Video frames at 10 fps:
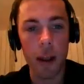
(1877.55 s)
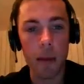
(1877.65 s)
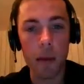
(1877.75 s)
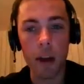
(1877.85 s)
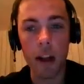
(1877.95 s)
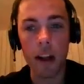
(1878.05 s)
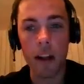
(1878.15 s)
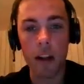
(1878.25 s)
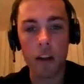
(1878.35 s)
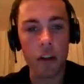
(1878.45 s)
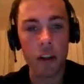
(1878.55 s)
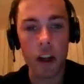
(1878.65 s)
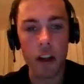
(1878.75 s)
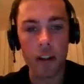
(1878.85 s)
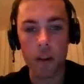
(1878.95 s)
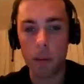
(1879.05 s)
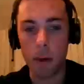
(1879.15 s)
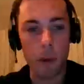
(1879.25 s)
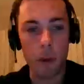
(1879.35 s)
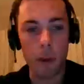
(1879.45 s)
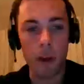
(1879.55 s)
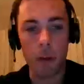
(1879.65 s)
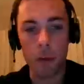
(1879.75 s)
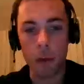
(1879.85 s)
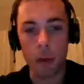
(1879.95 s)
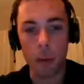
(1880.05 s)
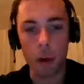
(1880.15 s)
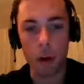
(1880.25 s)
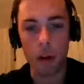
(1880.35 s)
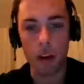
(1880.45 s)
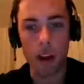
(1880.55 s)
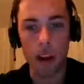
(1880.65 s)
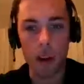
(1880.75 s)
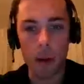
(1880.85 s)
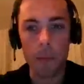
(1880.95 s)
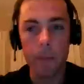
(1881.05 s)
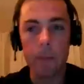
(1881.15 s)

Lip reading: they might just let Team Experimental do the work until then.